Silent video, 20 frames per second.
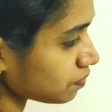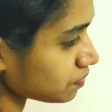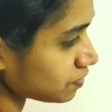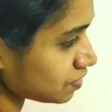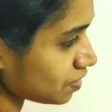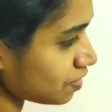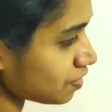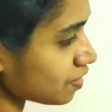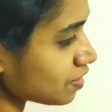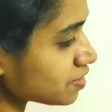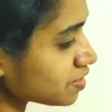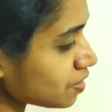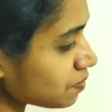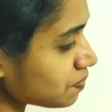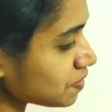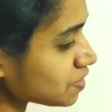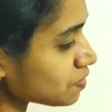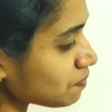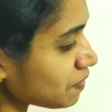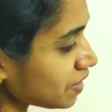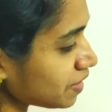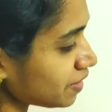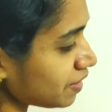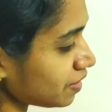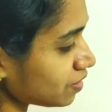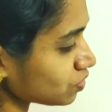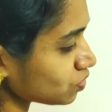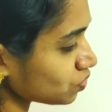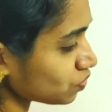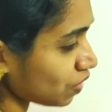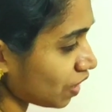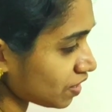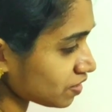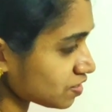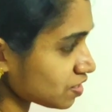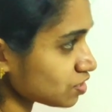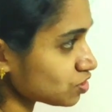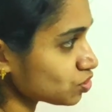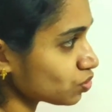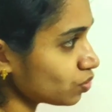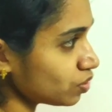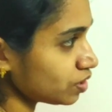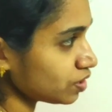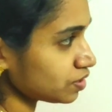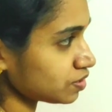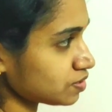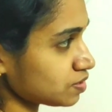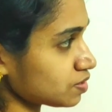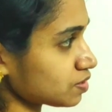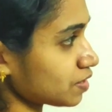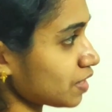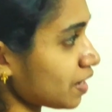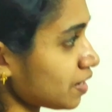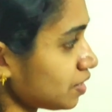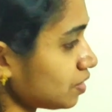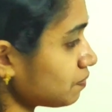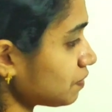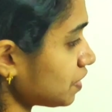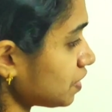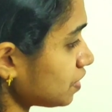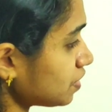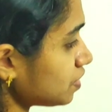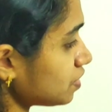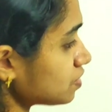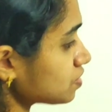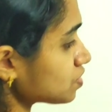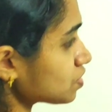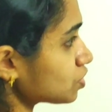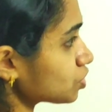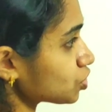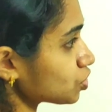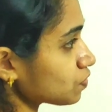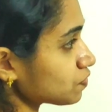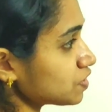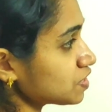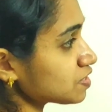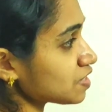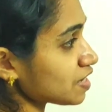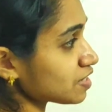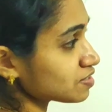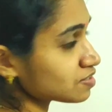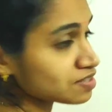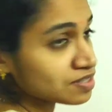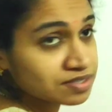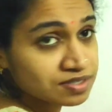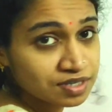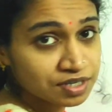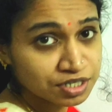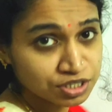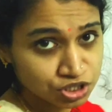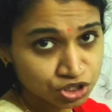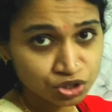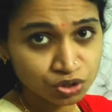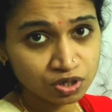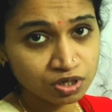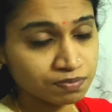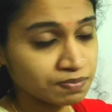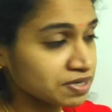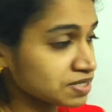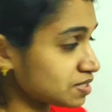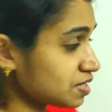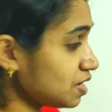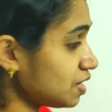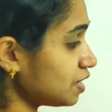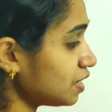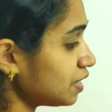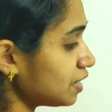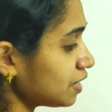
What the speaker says: central slip is mainly, as I told, it's carrying mainly the insertion of this extensor digitorum muscle.